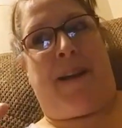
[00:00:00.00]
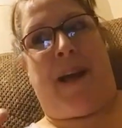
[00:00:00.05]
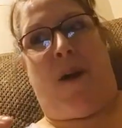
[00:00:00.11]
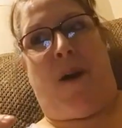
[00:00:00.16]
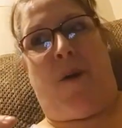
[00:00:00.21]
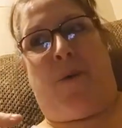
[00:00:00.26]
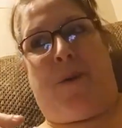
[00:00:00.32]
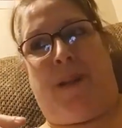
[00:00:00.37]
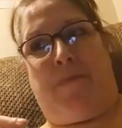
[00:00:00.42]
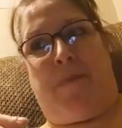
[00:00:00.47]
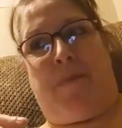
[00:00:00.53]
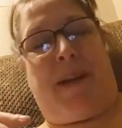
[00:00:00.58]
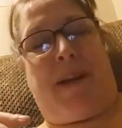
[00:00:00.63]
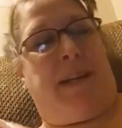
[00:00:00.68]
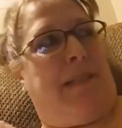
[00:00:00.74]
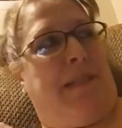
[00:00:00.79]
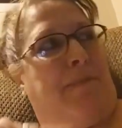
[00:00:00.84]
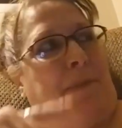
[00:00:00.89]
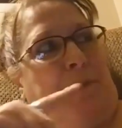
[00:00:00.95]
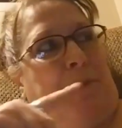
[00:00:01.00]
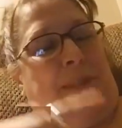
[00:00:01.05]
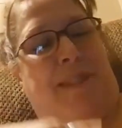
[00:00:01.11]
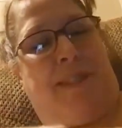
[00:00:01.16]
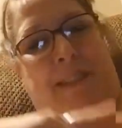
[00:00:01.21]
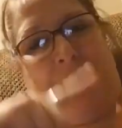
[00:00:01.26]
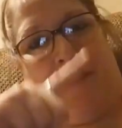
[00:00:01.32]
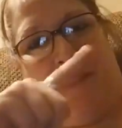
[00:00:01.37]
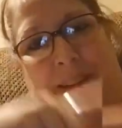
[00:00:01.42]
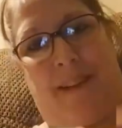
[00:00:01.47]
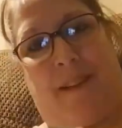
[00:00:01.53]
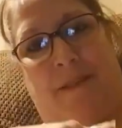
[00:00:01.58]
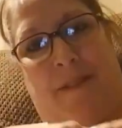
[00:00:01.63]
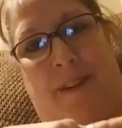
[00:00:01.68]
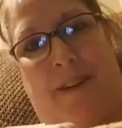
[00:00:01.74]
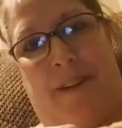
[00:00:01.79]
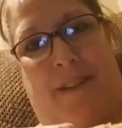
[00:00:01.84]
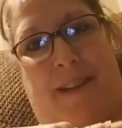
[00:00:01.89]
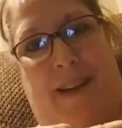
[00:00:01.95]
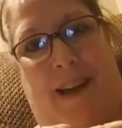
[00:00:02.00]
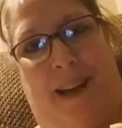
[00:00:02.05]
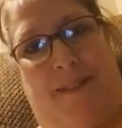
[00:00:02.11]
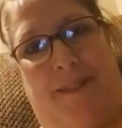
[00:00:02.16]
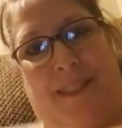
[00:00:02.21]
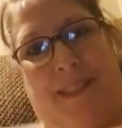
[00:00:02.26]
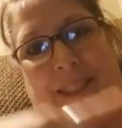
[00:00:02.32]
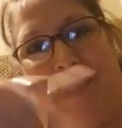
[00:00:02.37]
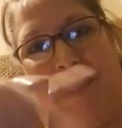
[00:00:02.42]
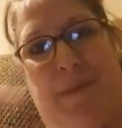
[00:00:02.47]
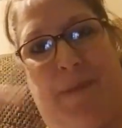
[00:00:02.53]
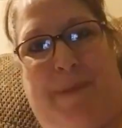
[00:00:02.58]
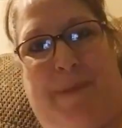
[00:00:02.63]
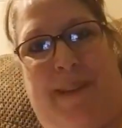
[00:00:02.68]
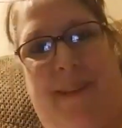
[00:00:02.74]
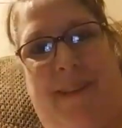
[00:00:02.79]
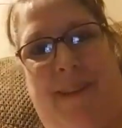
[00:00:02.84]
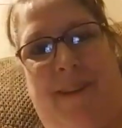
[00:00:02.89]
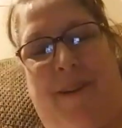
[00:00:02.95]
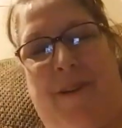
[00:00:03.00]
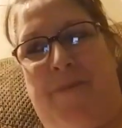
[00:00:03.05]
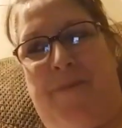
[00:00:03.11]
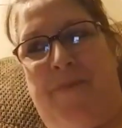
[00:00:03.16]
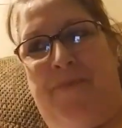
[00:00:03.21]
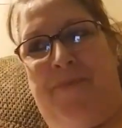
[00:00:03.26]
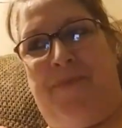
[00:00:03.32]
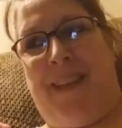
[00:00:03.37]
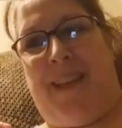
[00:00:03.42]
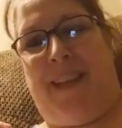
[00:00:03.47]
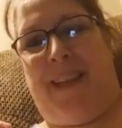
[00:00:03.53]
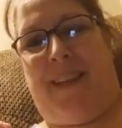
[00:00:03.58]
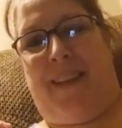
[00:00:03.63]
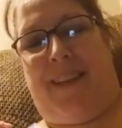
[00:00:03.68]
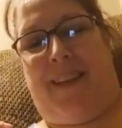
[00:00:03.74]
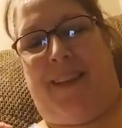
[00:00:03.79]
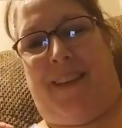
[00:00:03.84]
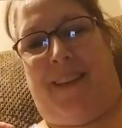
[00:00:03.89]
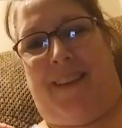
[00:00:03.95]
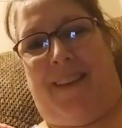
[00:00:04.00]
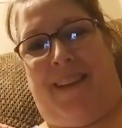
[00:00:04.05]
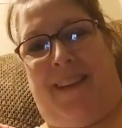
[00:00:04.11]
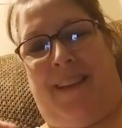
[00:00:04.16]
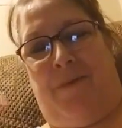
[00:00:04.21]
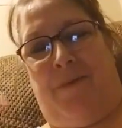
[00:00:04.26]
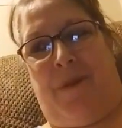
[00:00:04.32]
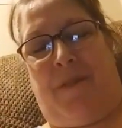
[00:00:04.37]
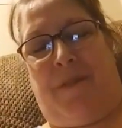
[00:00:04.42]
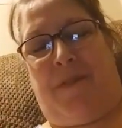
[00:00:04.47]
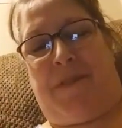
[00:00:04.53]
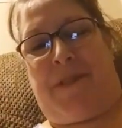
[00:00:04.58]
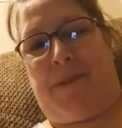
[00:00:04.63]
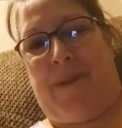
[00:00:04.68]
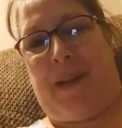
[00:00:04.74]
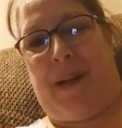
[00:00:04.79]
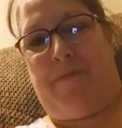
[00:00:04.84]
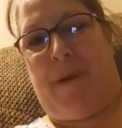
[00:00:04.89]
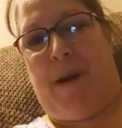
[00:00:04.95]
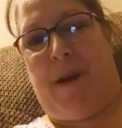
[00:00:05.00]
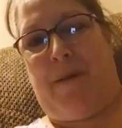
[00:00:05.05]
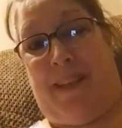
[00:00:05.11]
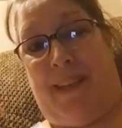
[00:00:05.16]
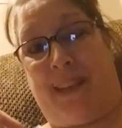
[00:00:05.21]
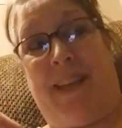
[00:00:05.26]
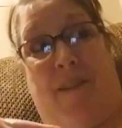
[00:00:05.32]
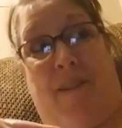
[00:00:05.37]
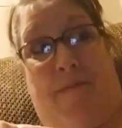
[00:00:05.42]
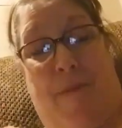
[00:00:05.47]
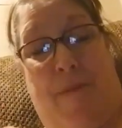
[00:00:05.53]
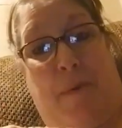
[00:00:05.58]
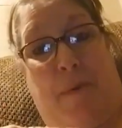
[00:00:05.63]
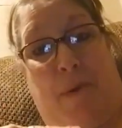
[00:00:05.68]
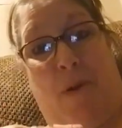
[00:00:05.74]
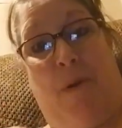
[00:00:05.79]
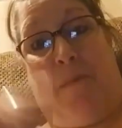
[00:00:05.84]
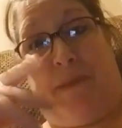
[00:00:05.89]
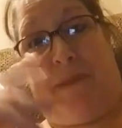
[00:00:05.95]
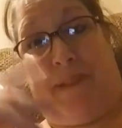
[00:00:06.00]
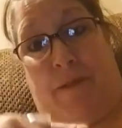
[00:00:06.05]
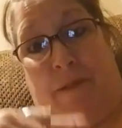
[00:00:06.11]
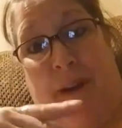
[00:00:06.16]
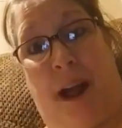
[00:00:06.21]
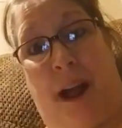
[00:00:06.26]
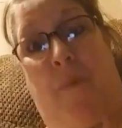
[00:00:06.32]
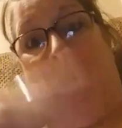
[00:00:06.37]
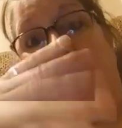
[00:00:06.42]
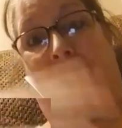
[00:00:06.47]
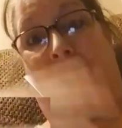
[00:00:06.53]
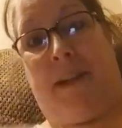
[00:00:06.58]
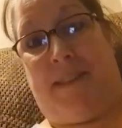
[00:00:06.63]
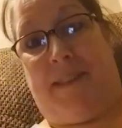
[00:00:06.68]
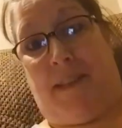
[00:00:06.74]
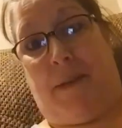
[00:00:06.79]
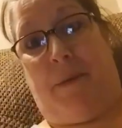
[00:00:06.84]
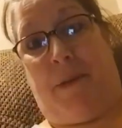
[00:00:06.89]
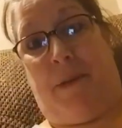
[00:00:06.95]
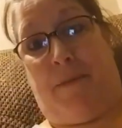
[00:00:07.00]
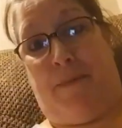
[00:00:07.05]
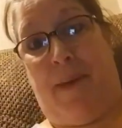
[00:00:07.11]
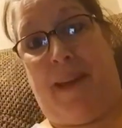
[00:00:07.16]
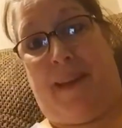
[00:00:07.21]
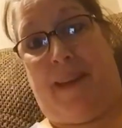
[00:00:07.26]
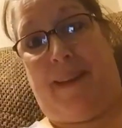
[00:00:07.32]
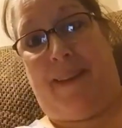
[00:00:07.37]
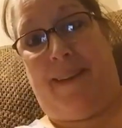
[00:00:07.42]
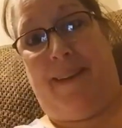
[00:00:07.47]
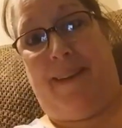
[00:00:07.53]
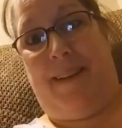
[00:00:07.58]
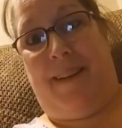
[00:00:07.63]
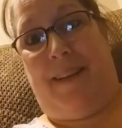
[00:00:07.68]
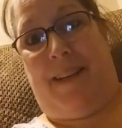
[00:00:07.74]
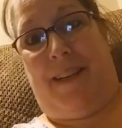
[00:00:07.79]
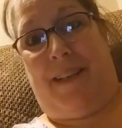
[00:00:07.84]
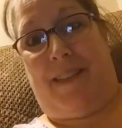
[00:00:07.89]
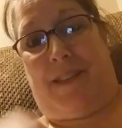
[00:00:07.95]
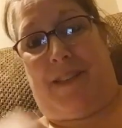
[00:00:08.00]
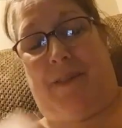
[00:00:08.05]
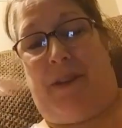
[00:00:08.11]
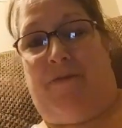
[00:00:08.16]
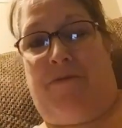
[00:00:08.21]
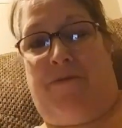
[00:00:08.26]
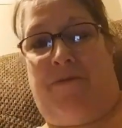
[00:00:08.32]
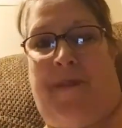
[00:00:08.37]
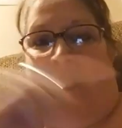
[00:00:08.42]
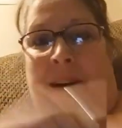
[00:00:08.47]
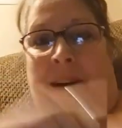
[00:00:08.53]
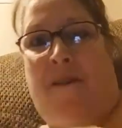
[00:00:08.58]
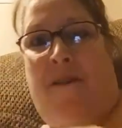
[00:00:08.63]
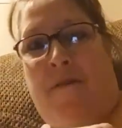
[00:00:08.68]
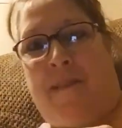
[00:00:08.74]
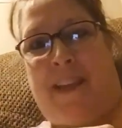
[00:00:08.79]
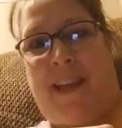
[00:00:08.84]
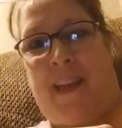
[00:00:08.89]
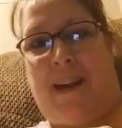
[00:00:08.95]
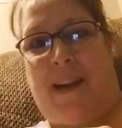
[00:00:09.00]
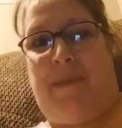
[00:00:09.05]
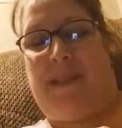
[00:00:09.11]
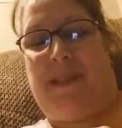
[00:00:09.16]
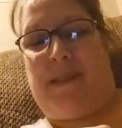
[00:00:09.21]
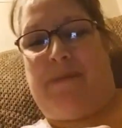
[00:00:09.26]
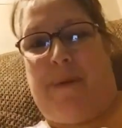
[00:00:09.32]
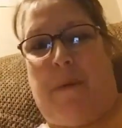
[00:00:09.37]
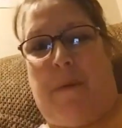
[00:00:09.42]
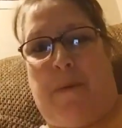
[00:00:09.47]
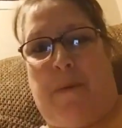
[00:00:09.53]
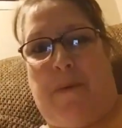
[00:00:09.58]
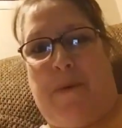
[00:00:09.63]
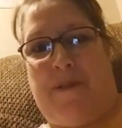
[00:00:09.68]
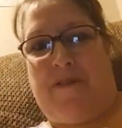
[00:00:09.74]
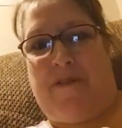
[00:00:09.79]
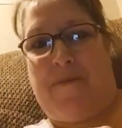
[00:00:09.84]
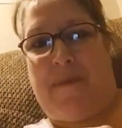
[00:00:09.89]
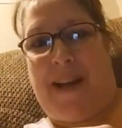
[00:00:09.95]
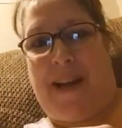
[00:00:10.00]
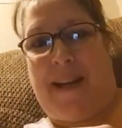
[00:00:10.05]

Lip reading: out, and my husband would sit at the other end of the couch, and I'd be here. And one of us would have, he'd have popcorn, but the rat wanted to sit with me. So he'd run over, get a piece of popcorn for my